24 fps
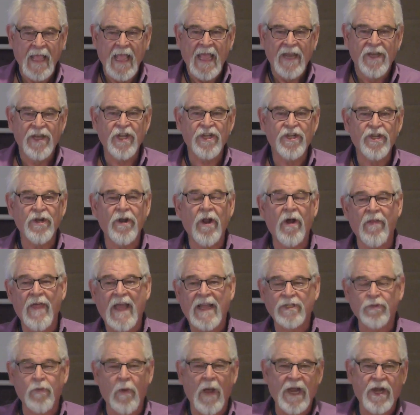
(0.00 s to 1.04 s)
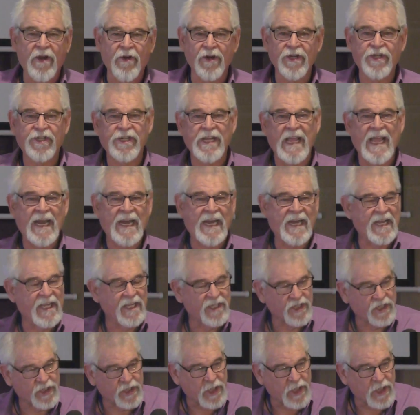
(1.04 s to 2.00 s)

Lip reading: Did you know that's why Christianity is